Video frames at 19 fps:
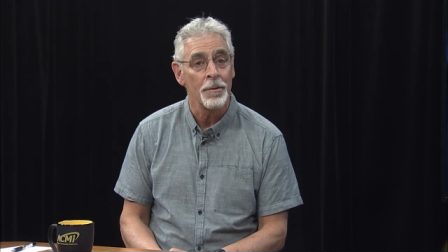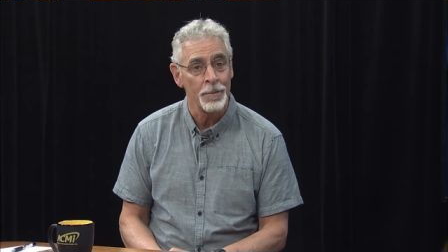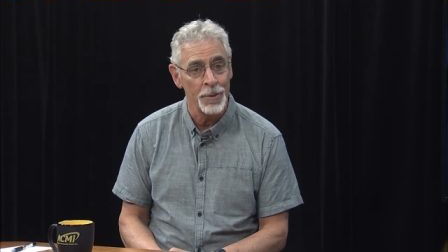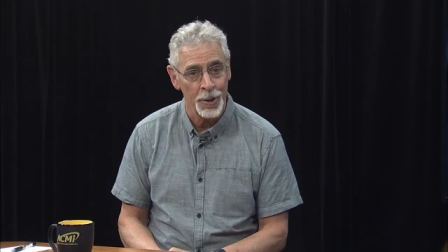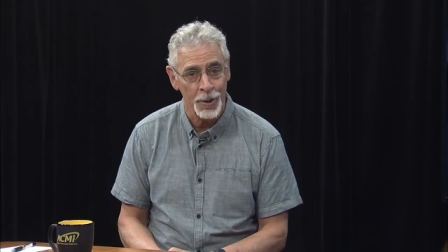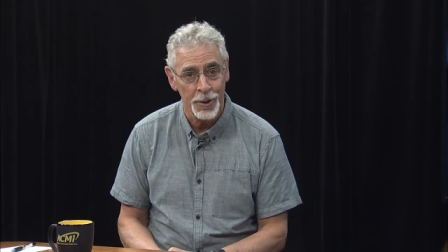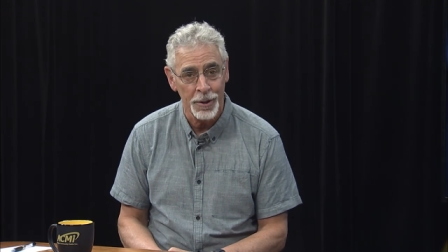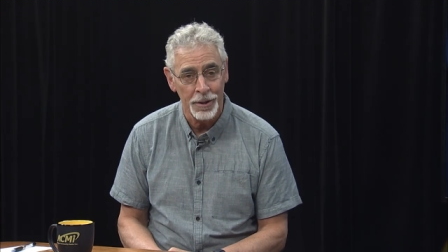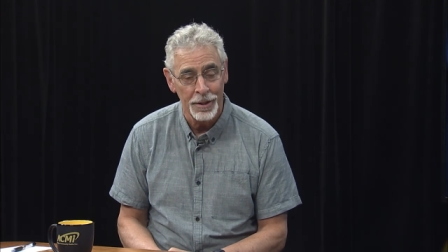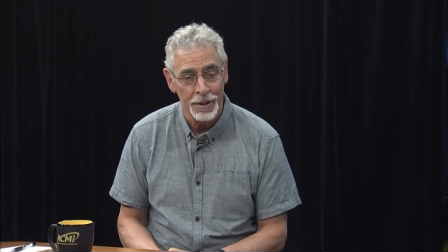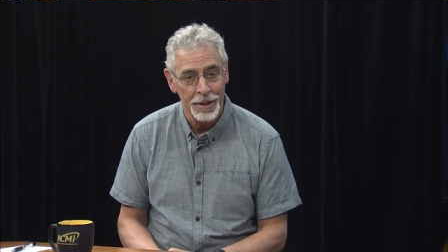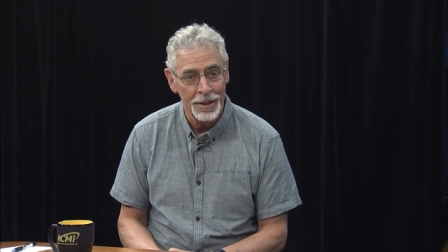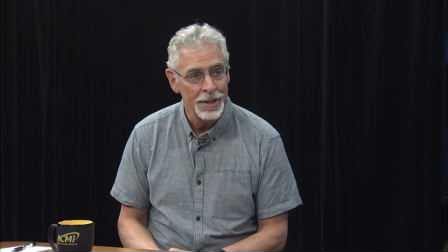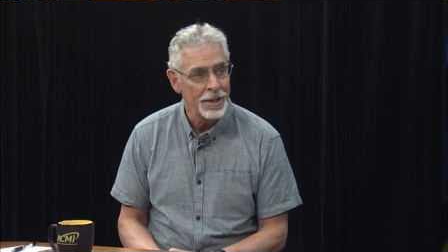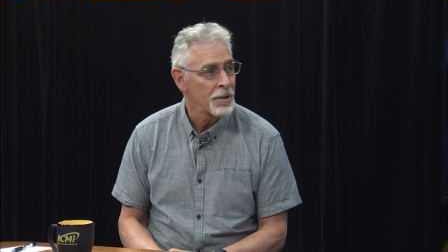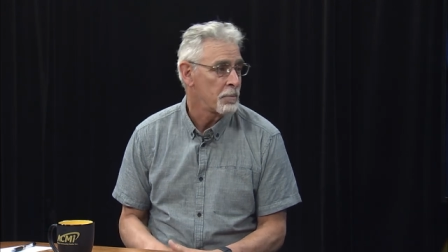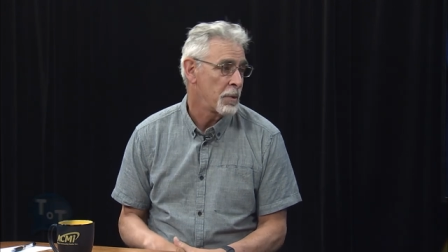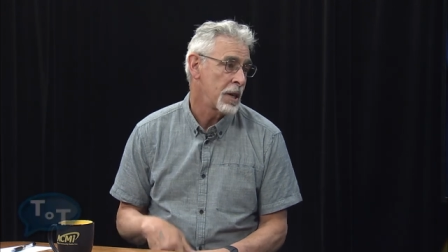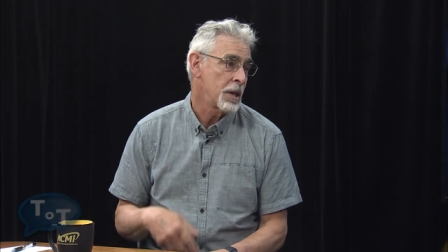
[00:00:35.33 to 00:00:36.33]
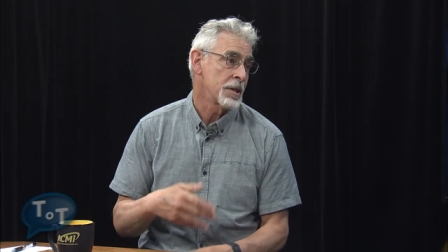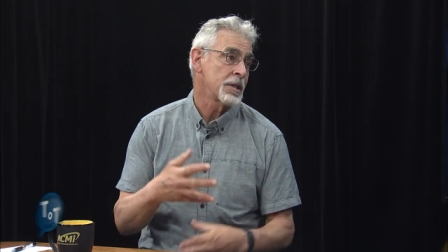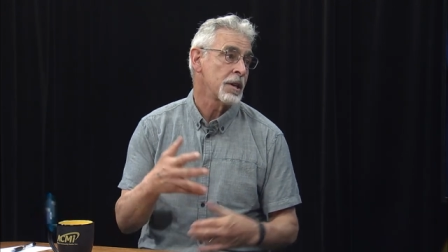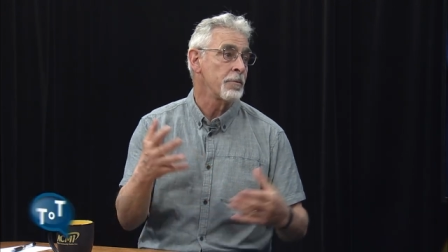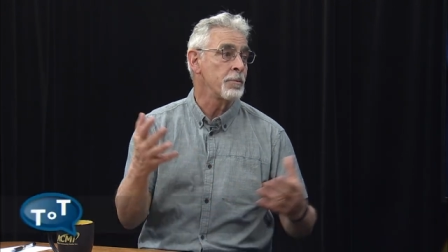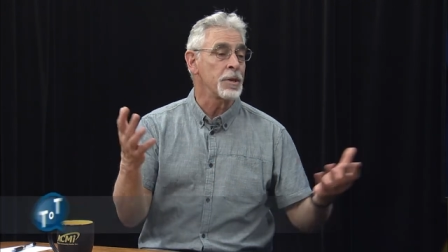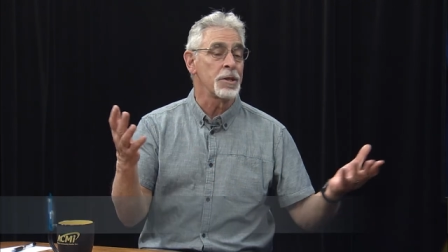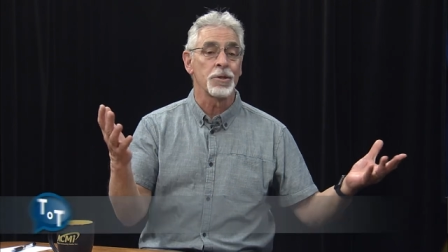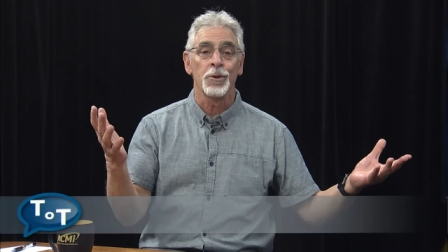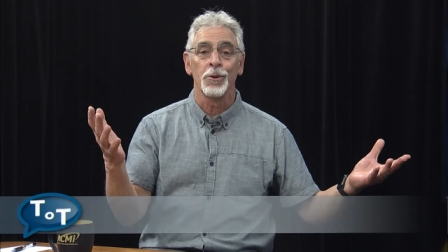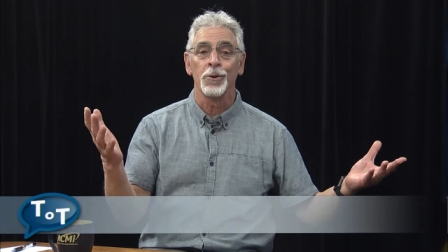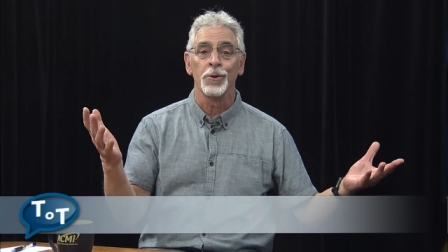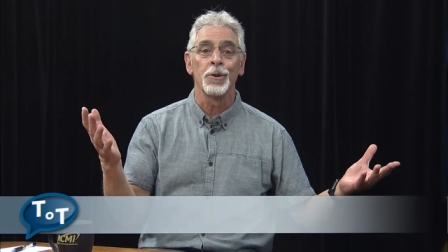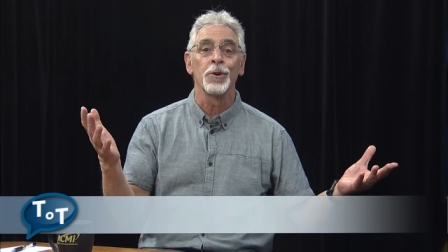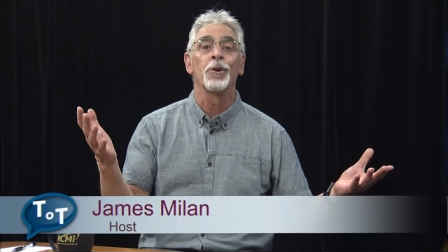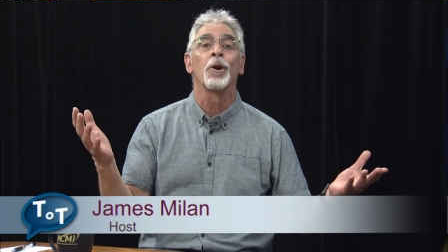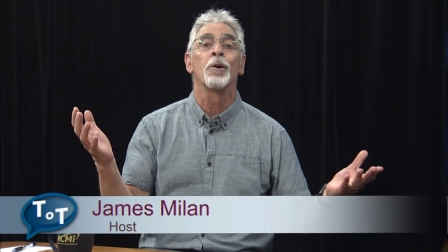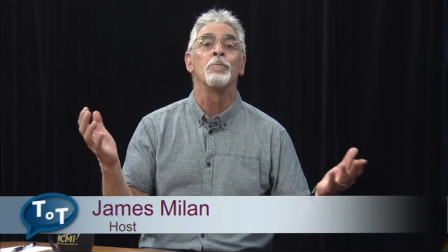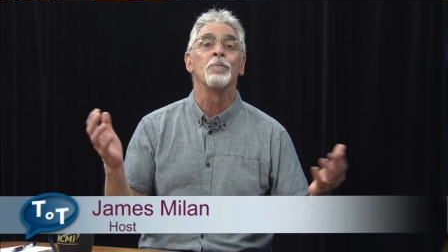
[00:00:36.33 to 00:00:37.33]
Miller, because I've been told
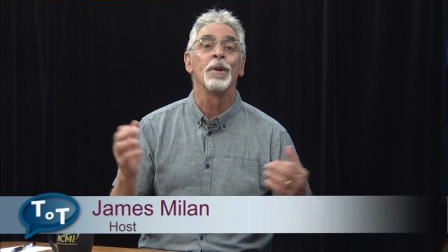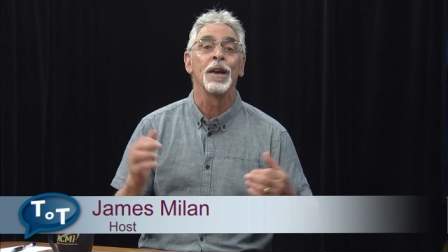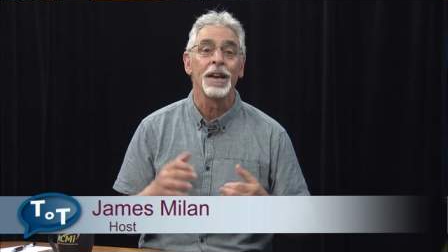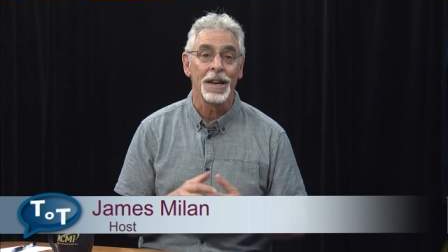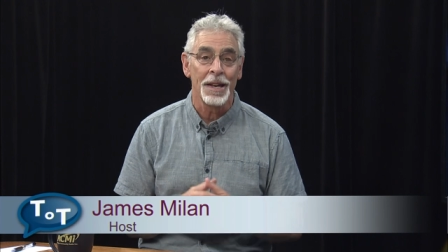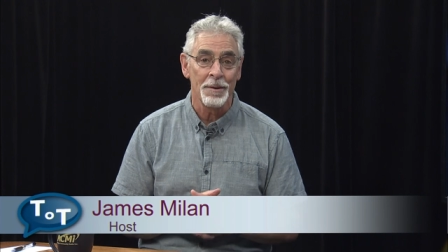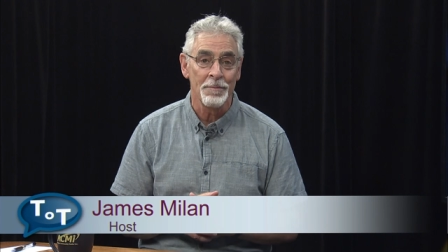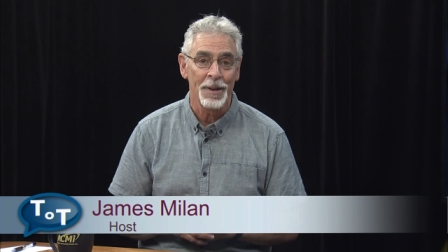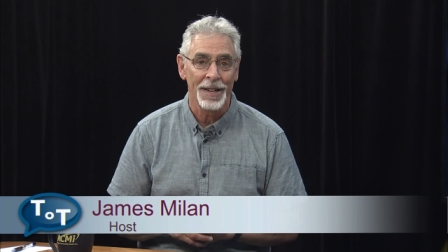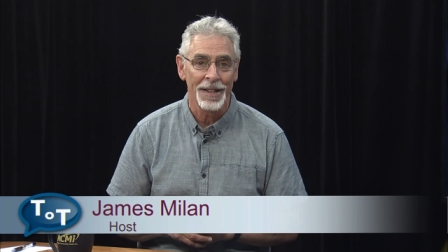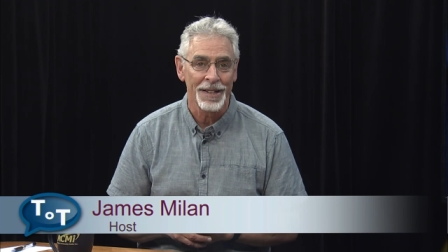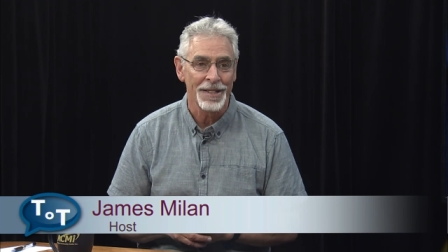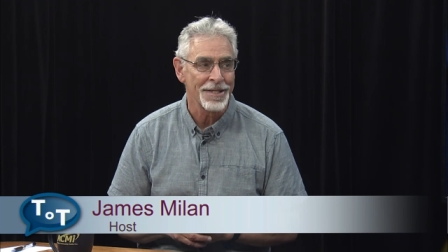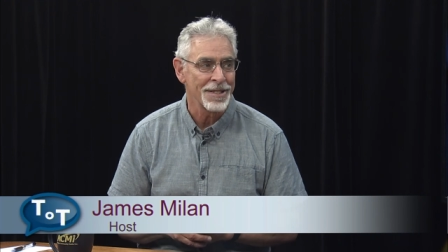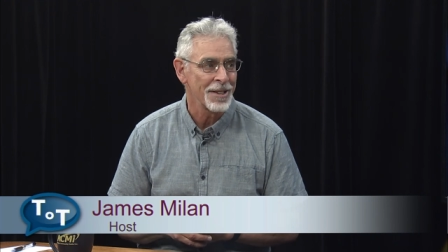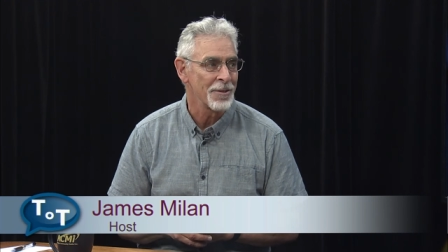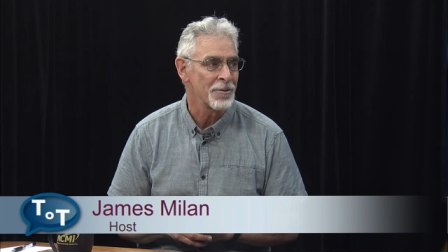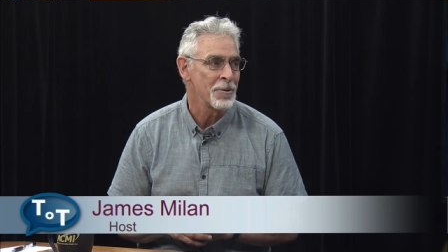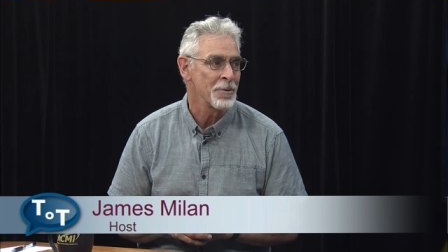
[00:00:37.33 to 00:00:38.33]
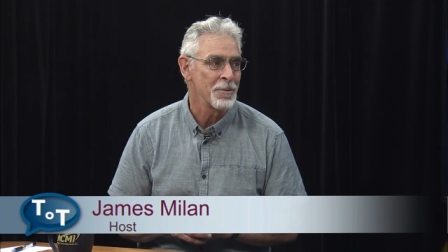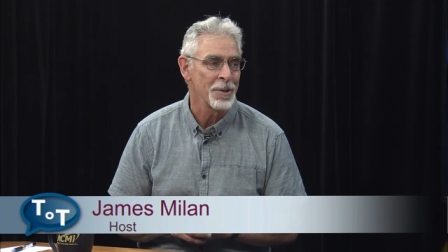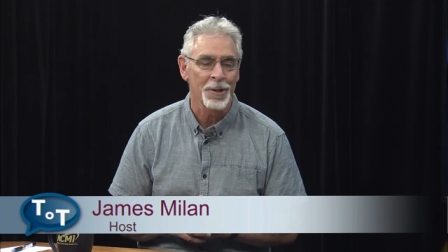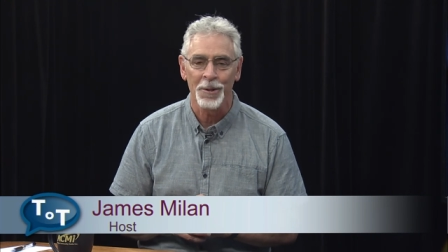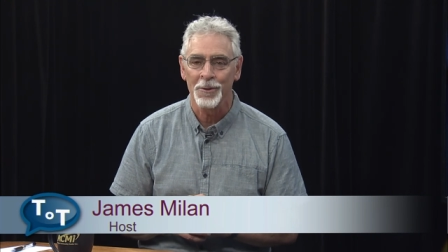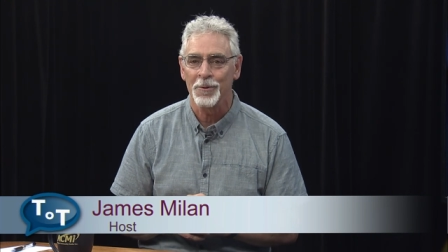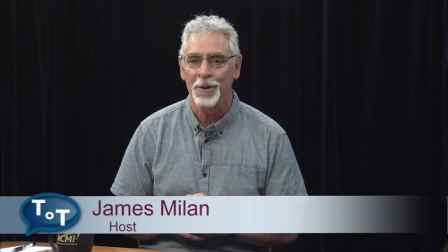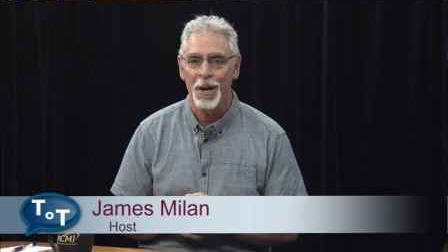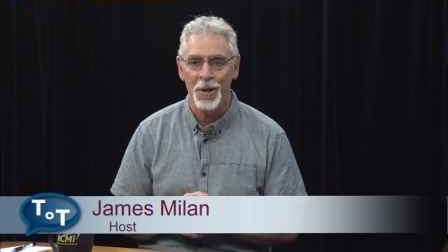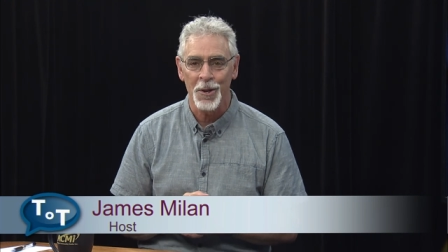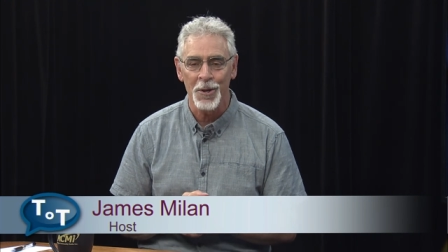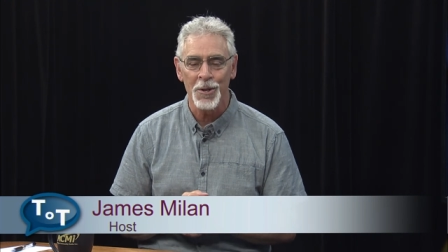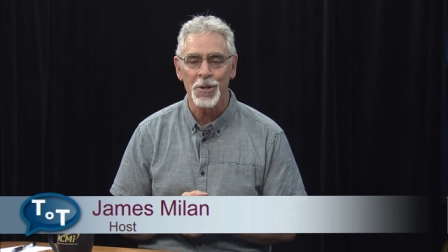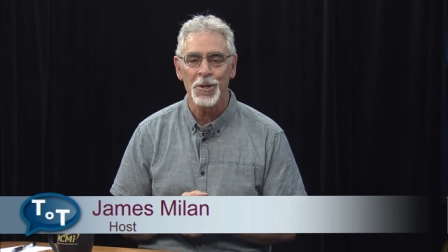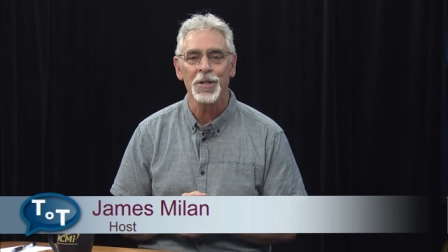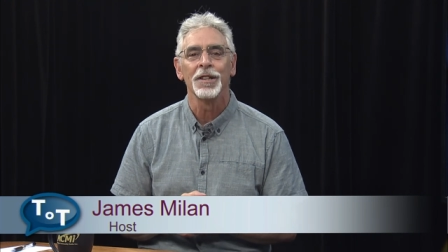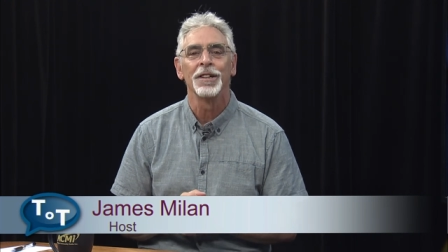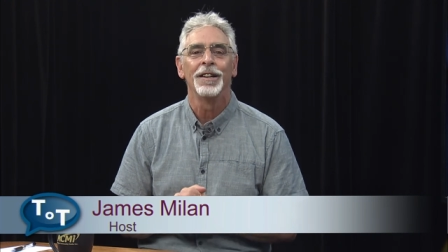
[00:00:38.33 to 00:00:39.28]
there are many, many Sandra Miller writers,